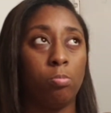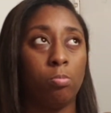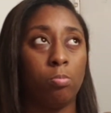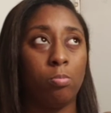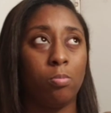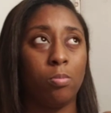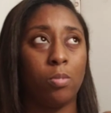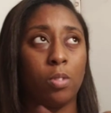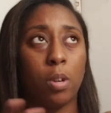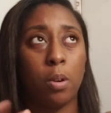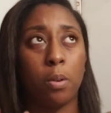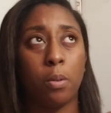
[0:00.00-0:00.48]

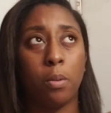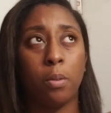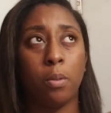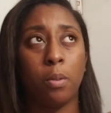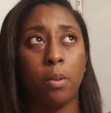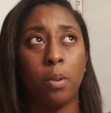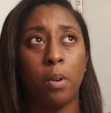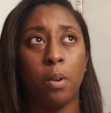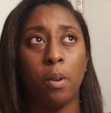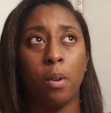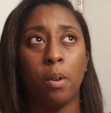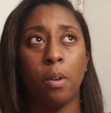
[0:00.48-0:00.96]
So
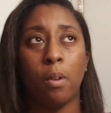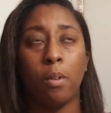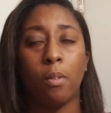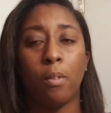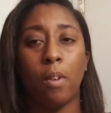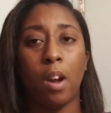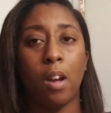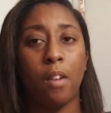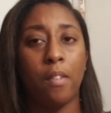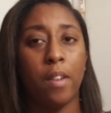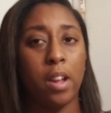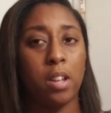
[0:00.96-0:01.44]

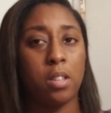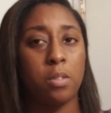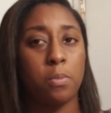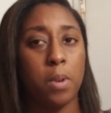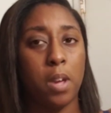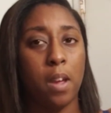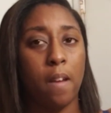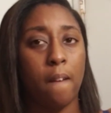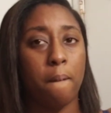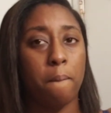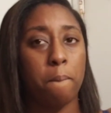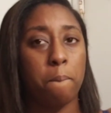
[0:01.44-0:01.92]
around next
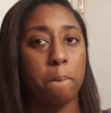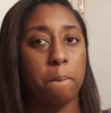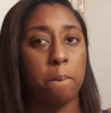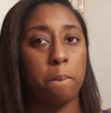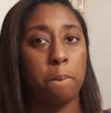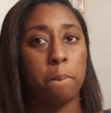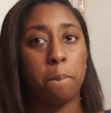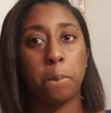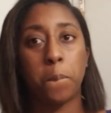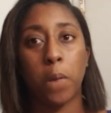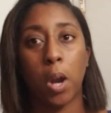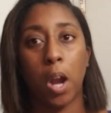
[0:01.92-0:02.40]
week,
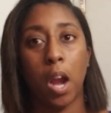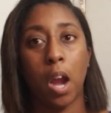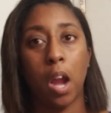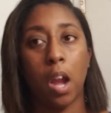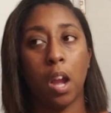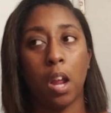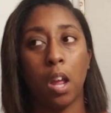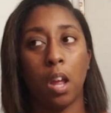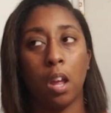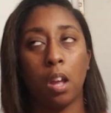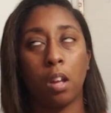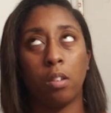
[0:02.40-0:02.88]

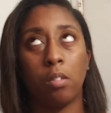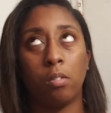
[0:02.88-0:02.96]
Friday.